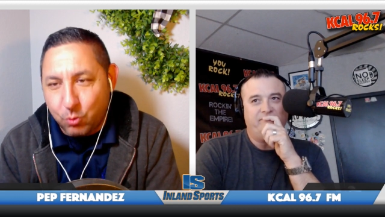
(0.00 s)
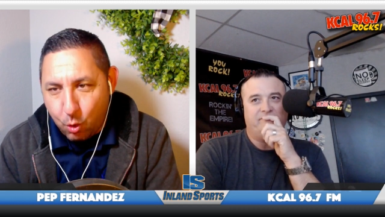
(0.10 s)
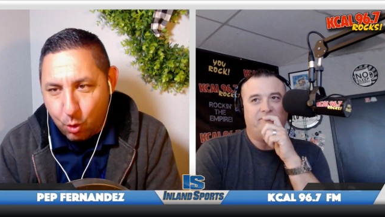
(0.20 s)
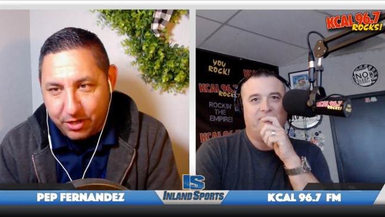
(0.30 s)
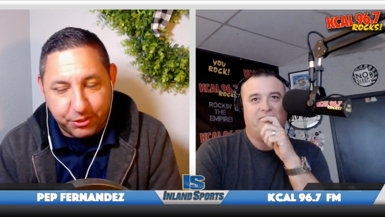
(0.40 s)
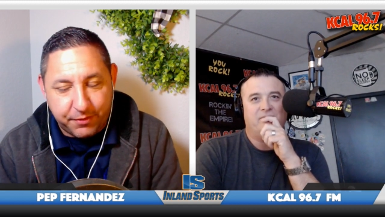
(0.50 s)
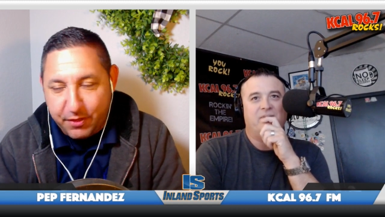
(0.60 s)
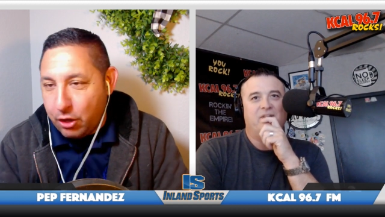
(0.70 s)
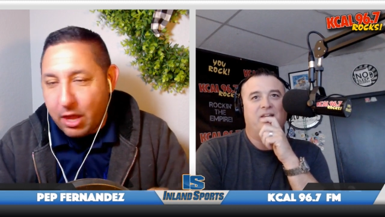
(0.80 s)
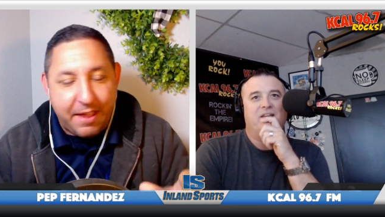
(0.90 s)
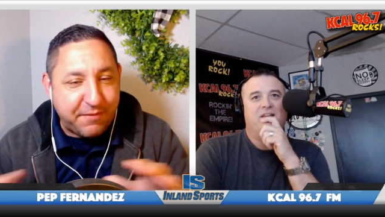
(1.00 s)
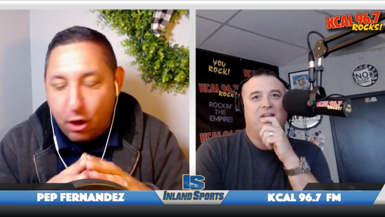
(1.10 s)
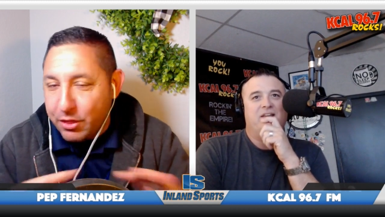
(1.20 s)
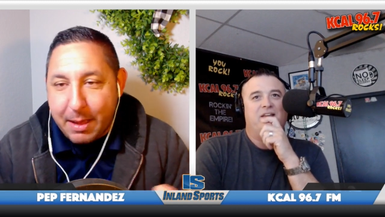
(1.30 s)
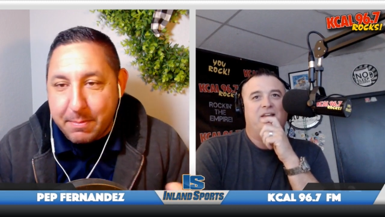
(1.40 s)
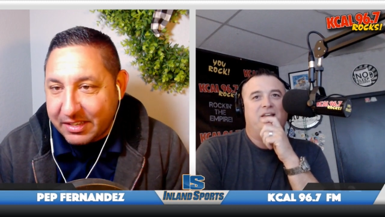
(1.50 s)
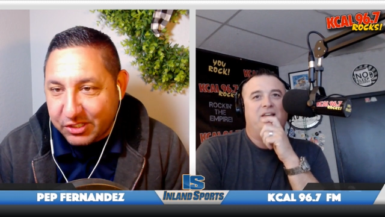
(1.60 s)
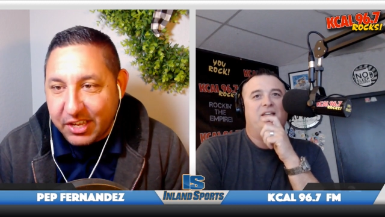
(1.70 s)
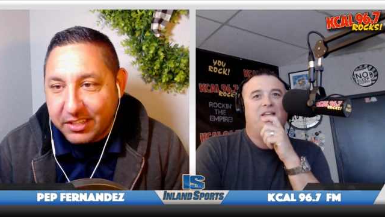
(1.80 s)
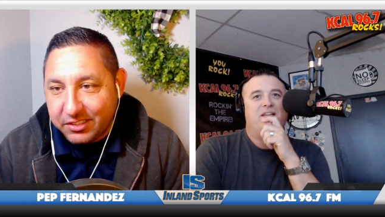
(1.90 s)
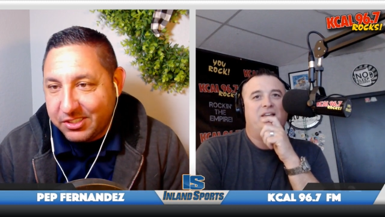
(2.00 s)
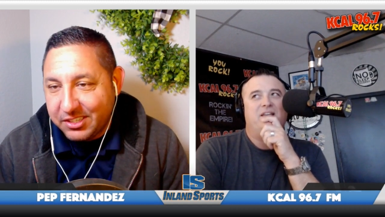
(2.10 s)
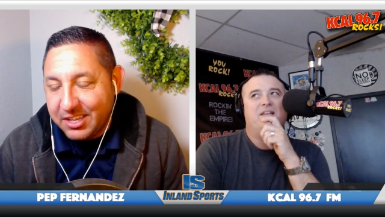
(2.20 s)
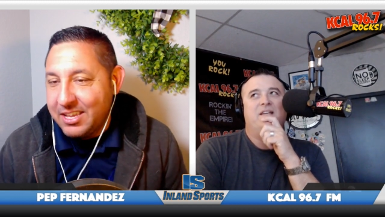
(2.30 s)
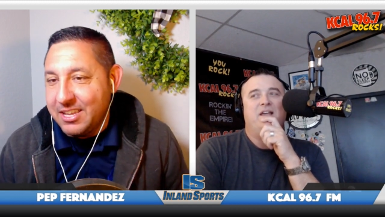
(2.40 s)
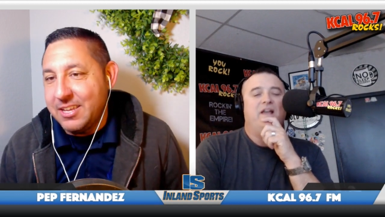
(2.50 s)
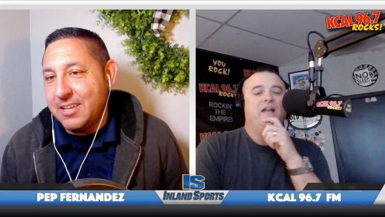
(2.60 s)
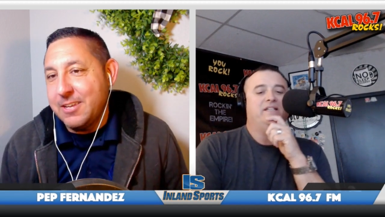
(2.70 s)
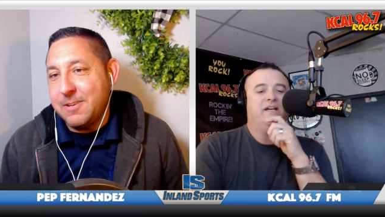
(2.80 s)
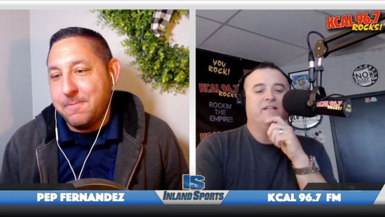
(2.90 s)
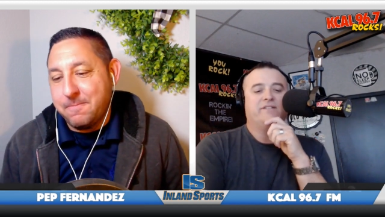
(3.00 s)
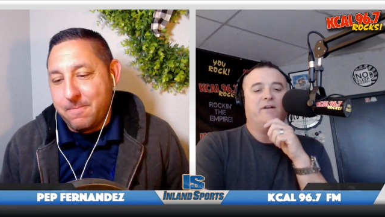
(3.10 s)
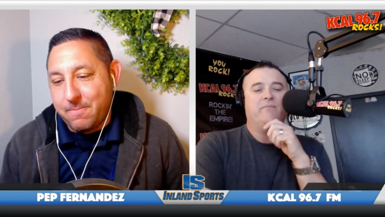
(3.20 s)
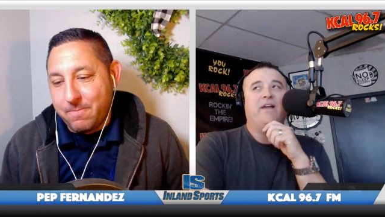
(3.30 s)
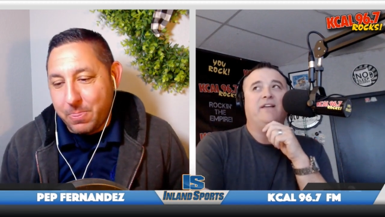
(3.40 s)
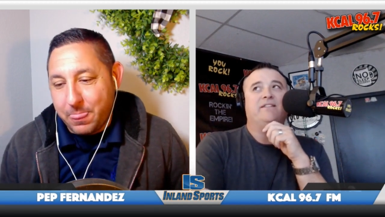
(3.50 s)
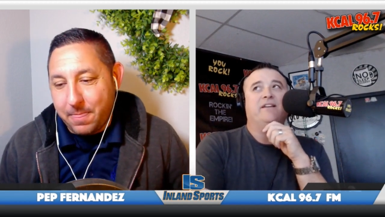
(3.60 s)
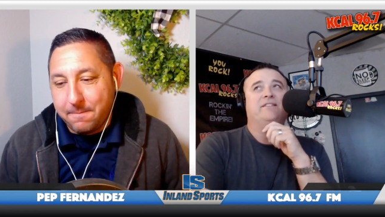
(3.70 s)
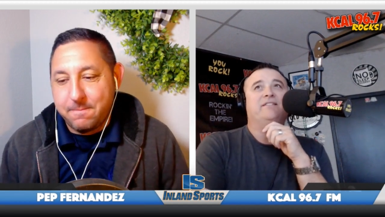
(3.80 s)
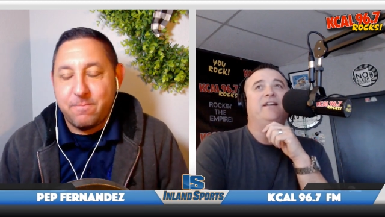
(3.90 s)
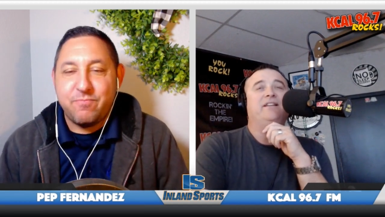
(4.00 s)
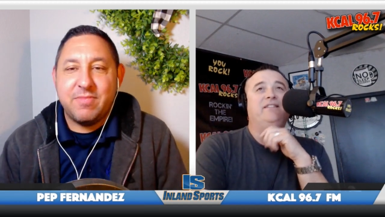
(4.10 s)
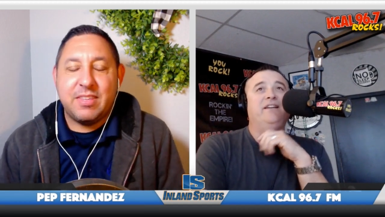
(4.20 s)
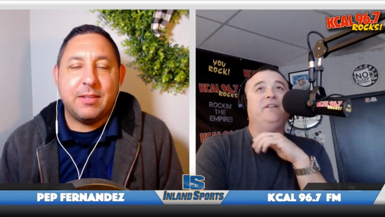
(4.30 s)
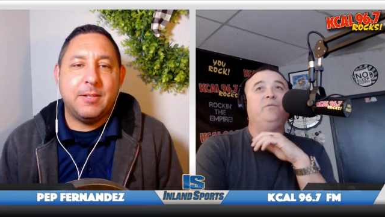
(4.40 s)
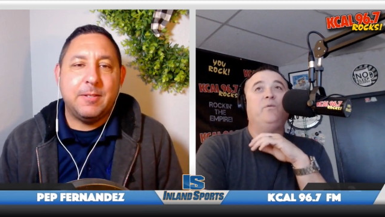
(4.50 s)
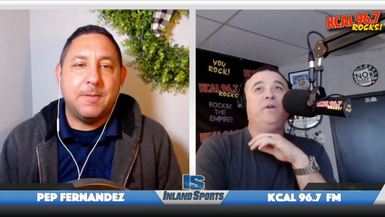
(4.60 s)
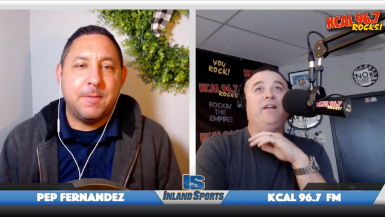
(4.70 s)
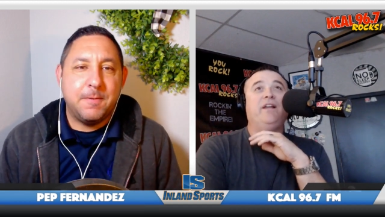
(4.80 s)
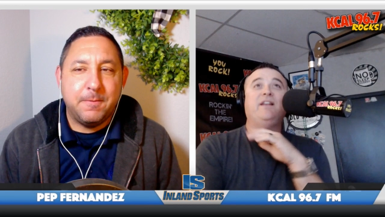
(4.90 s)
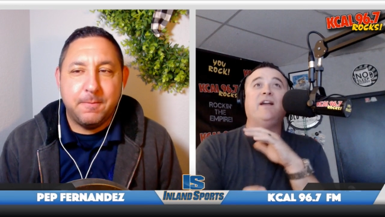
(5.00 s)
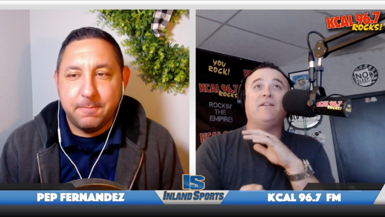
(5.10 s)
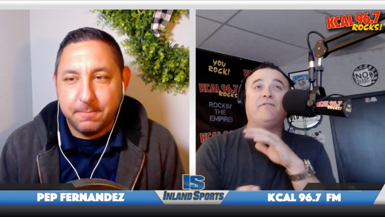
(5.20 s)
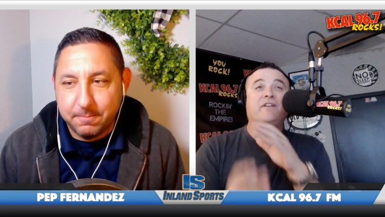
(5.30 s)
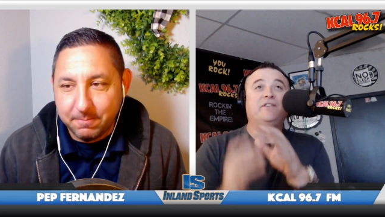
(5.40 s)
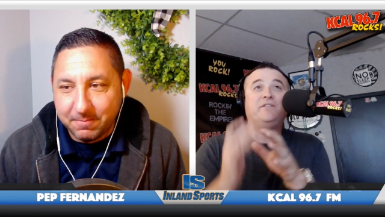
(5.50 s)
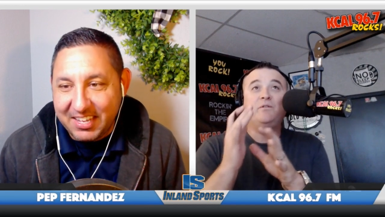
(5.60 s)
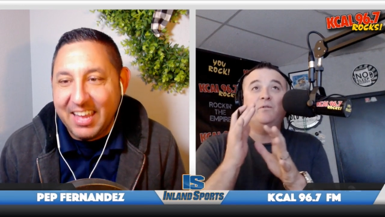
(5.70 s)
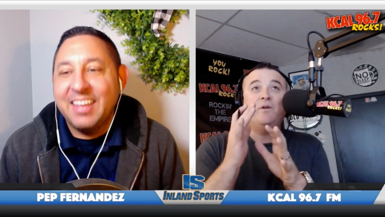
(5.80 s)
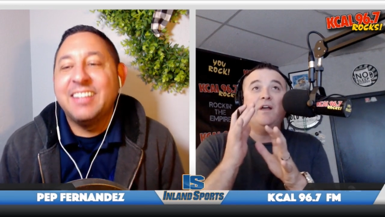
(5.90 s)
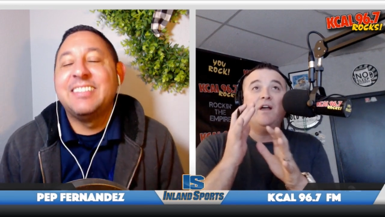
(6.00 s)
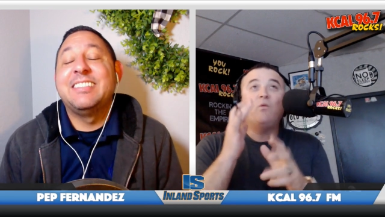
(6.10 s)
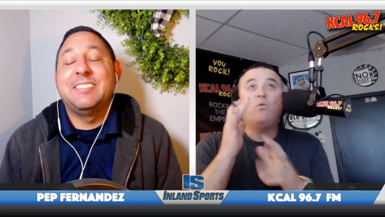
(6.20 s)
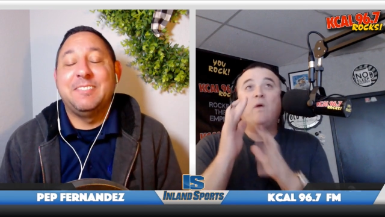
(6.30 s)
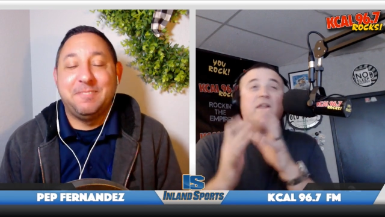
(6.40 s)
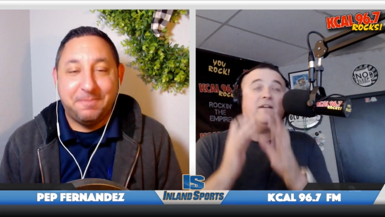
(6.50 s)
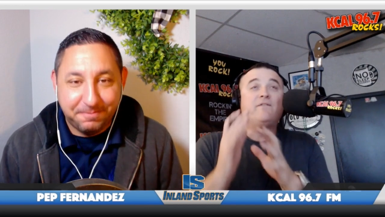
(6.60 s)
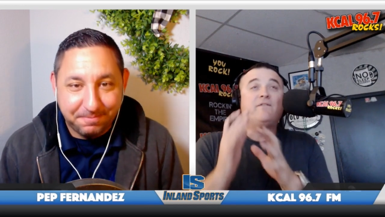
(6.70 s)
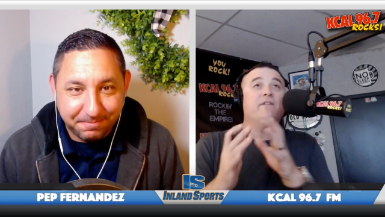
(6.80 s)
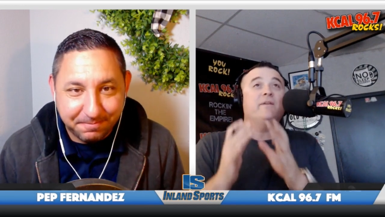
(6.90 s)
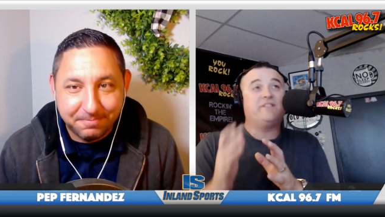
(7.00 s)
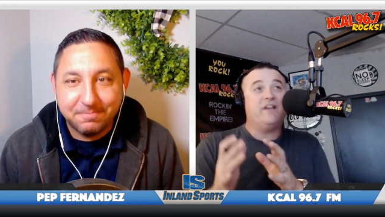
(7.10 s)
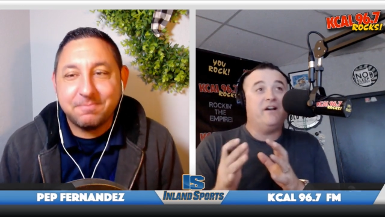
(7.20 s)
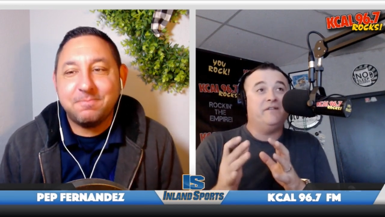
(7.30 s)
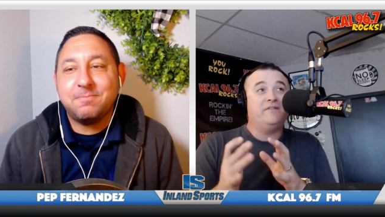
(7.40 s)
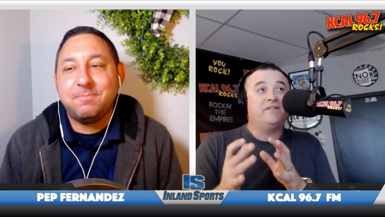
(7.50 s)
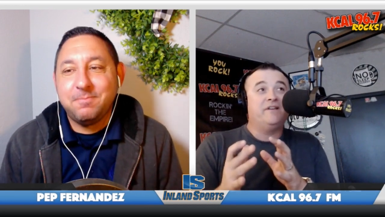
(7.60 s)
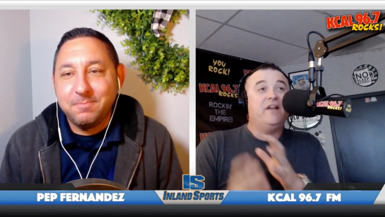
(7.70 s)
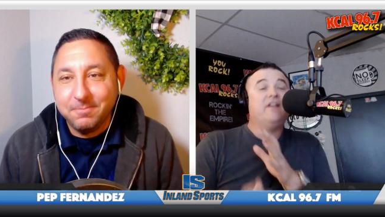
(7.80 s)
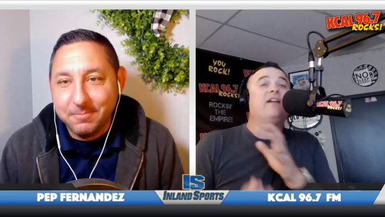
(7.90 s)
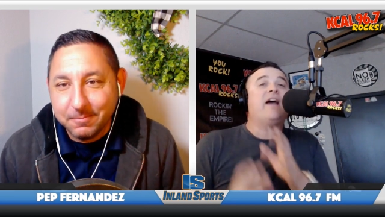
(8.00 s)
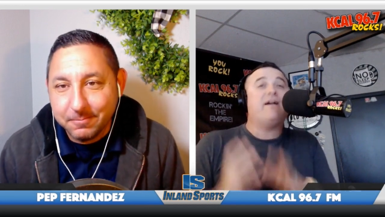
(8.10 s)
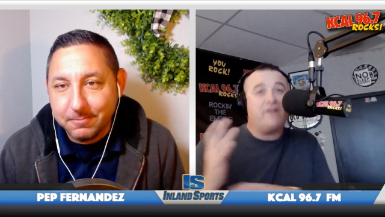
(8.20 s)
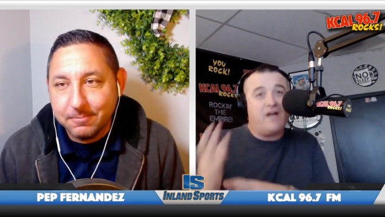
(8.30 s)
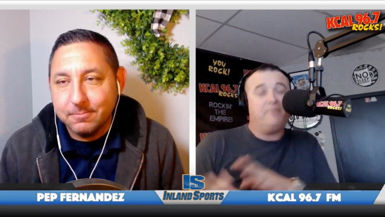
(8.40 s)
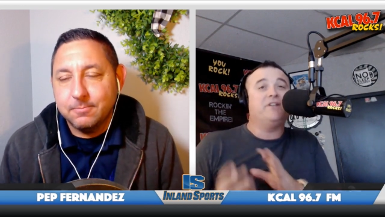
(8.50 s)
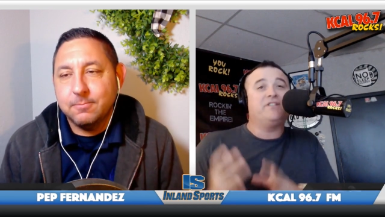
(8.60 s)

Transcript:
Speaker 1: and the Warriors. If all, if all that makes sense.
Speaker 2: It does all make sense. They did win enough and do yes. well enough for themselves to have a couple